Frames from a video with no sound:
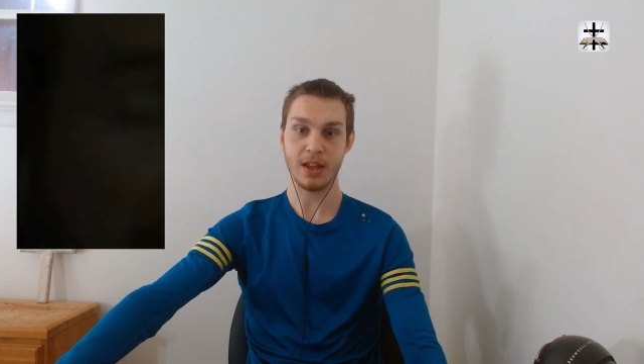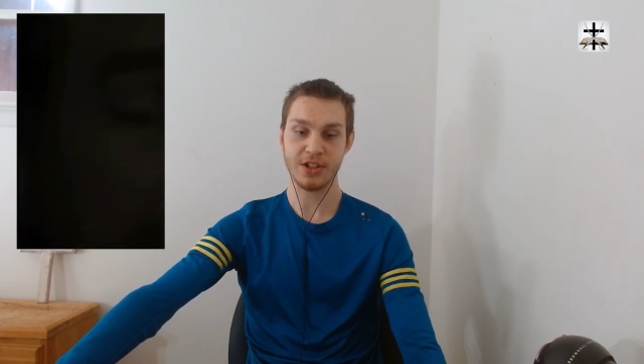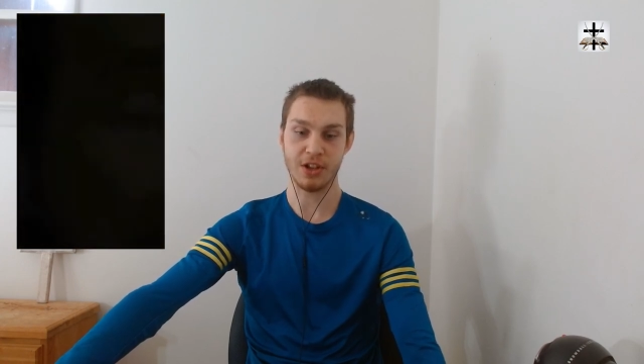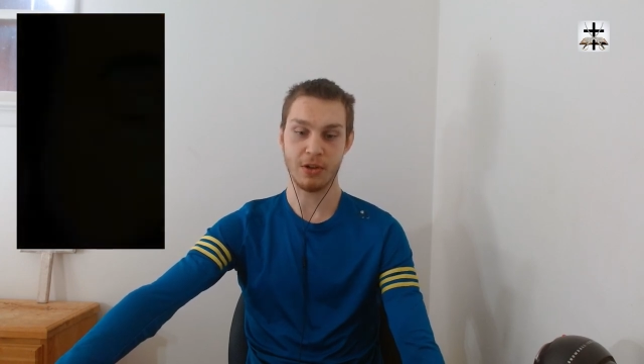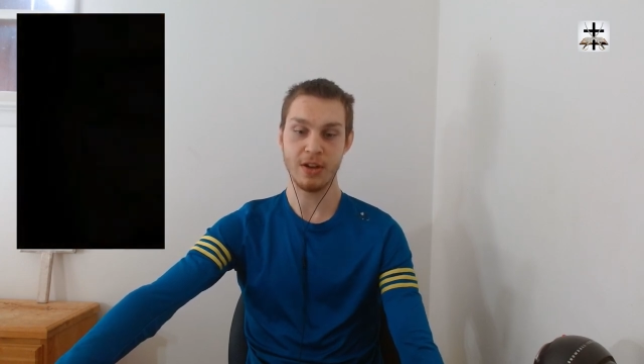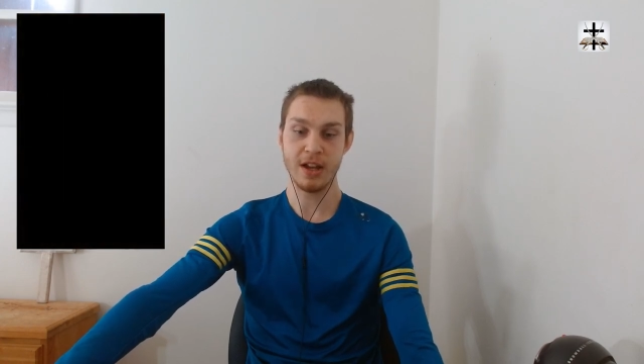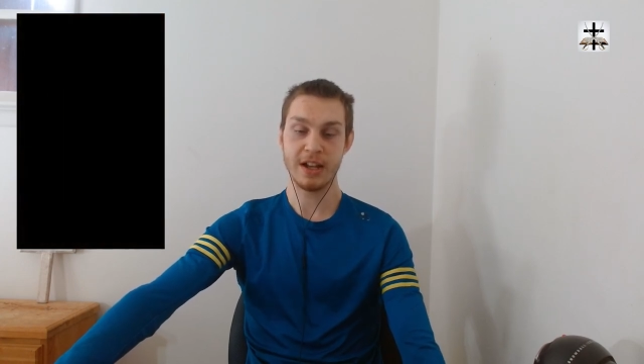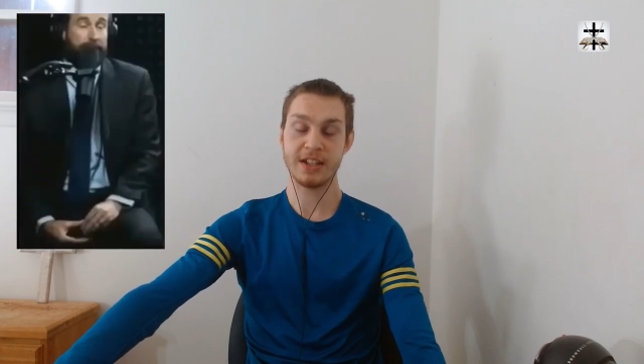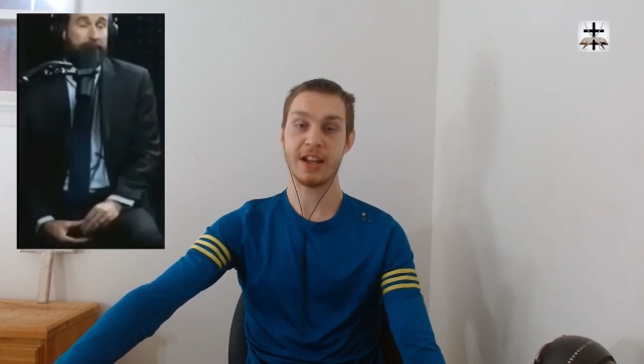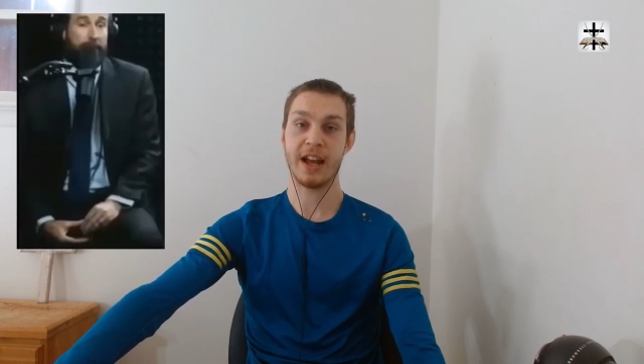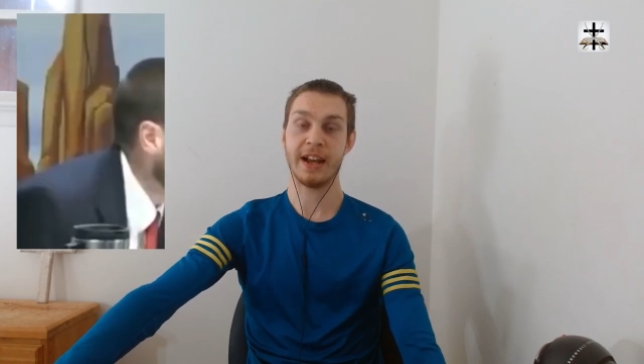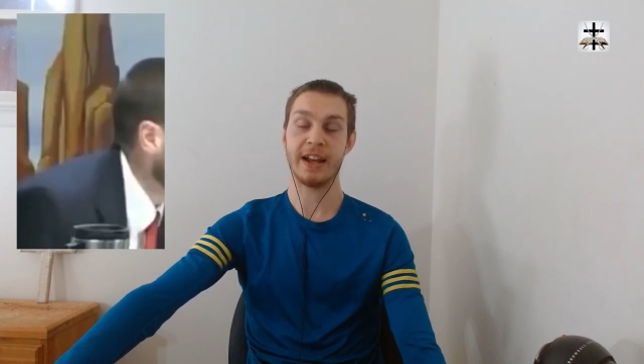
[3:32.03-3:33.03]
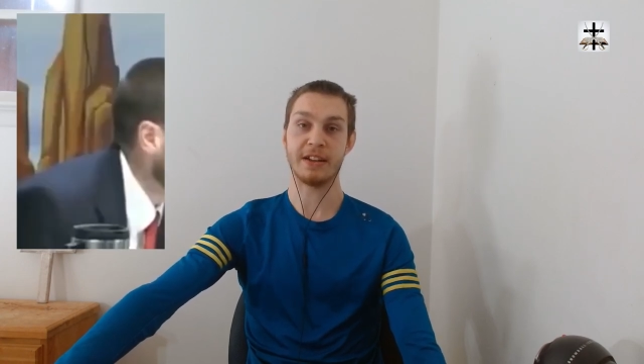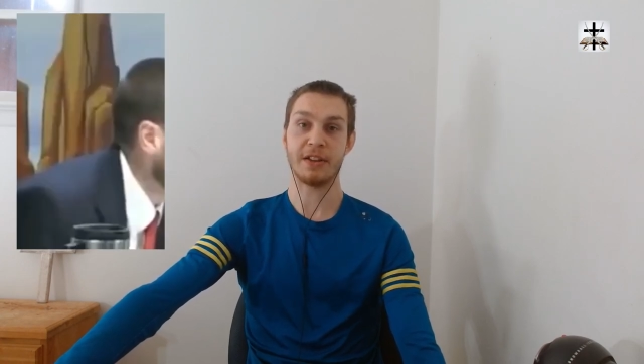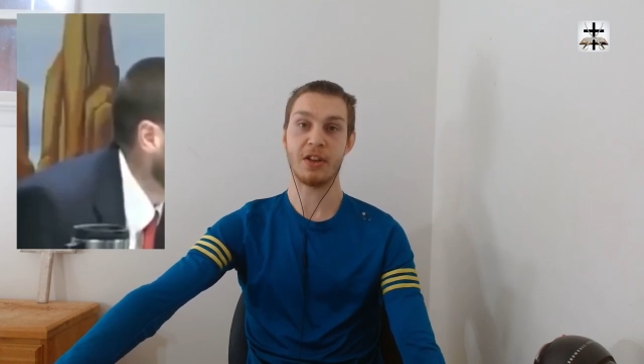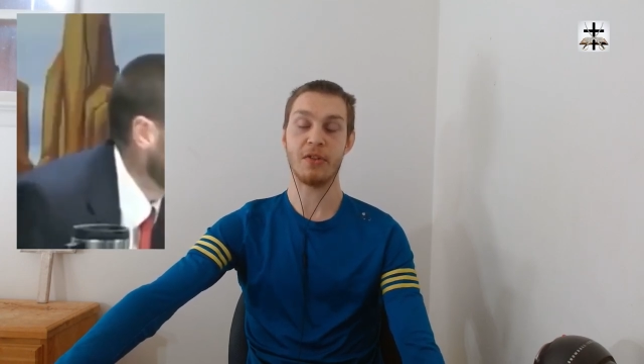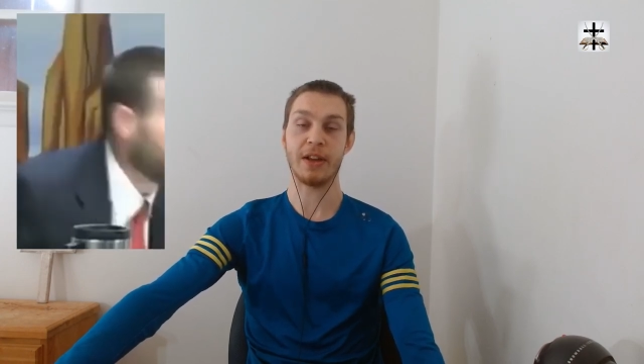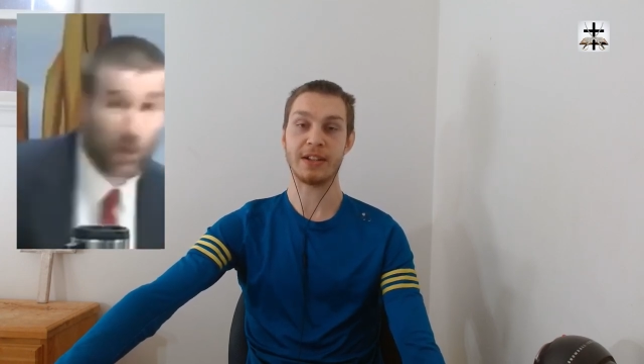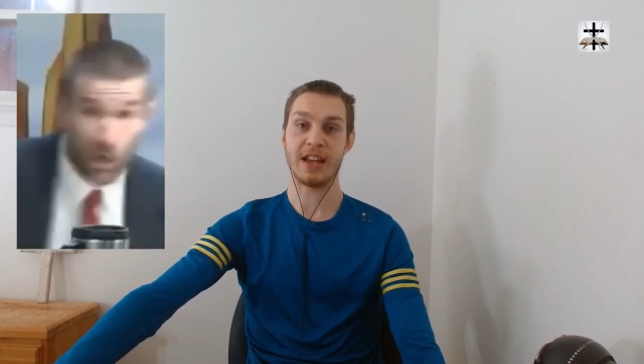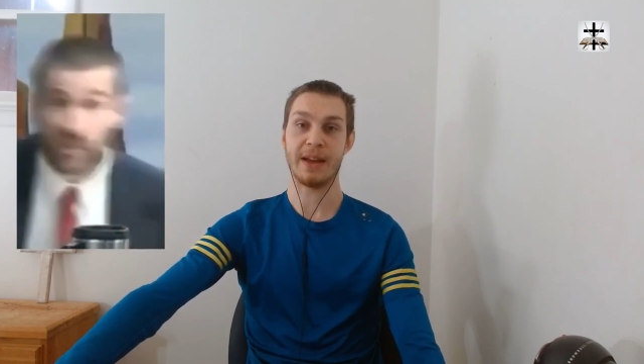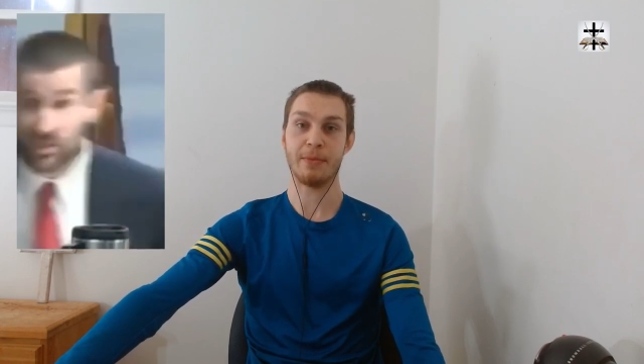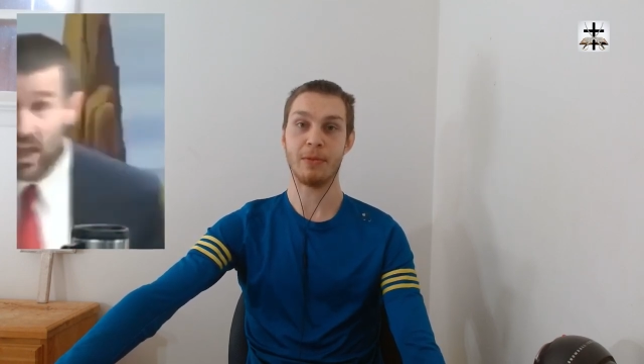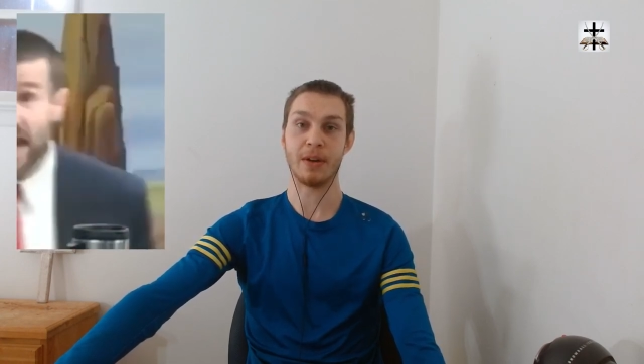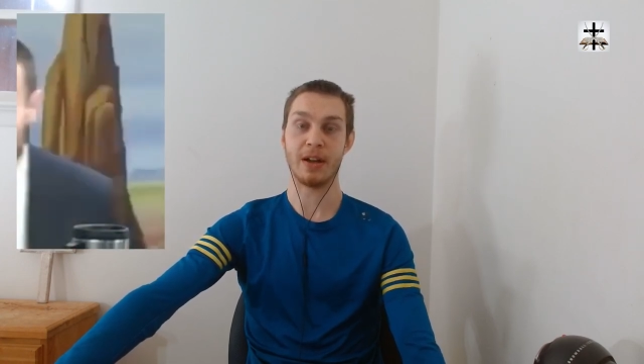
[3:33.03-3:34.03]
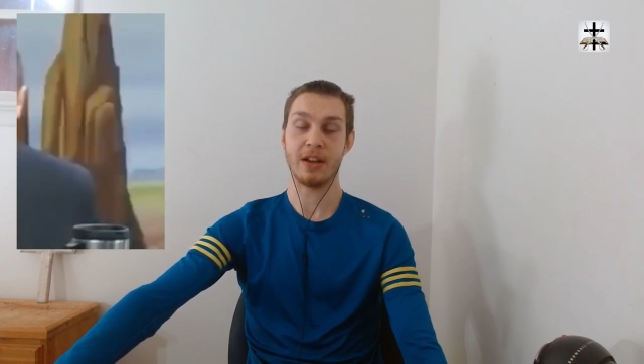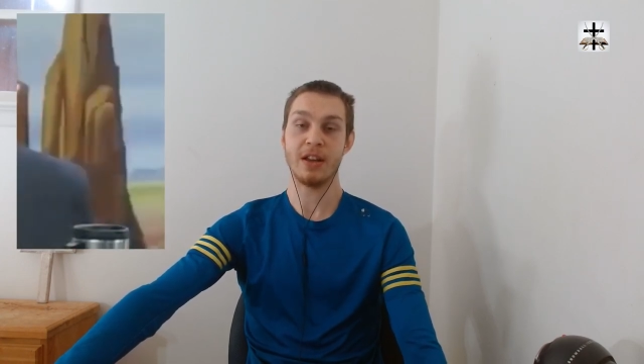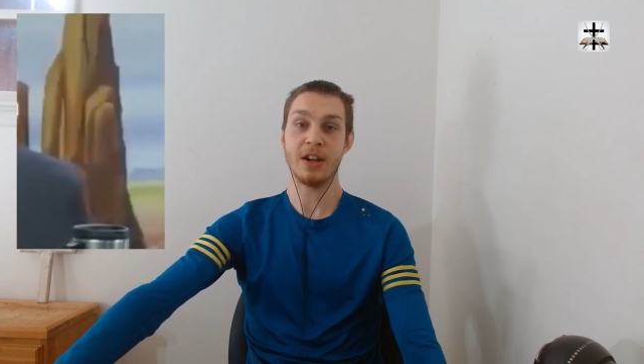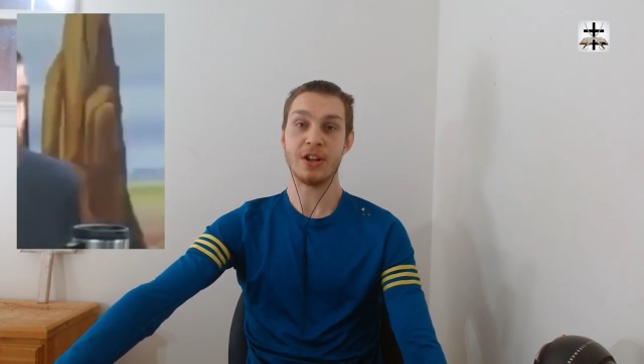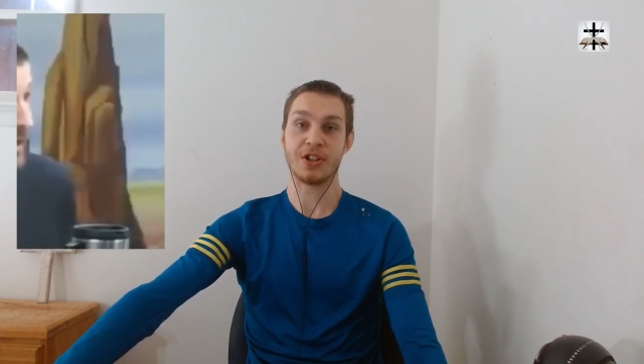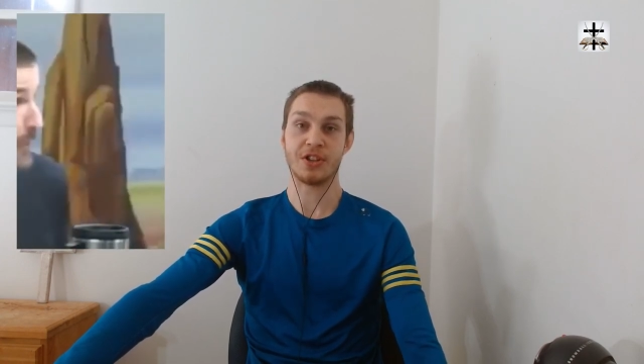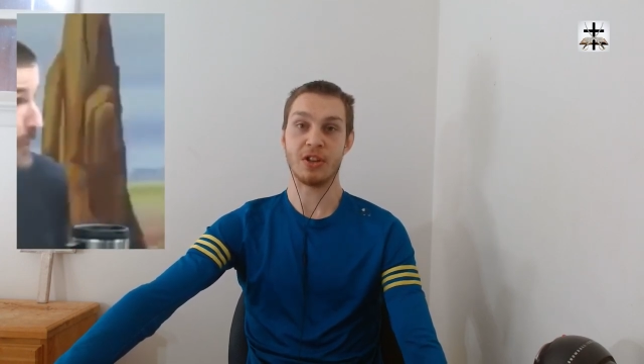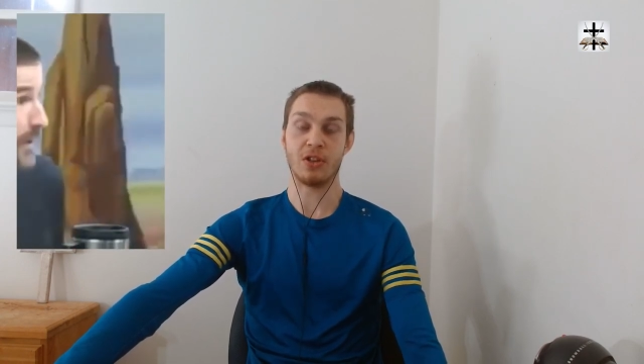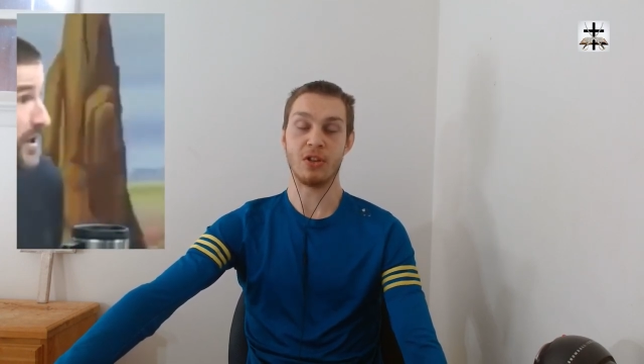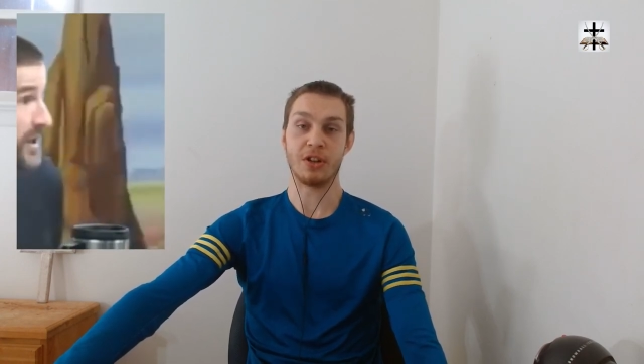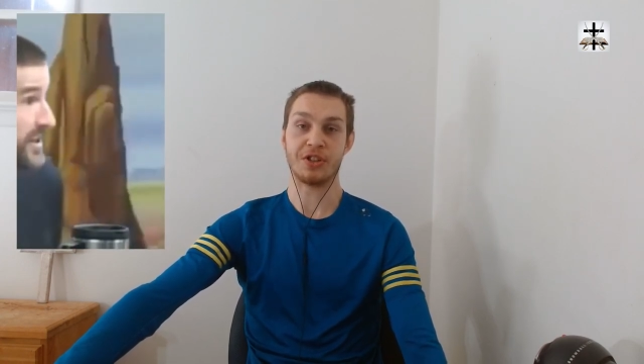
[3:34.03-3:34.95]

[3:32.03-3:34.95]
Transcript: So, this is, again, not the only example, but just, a,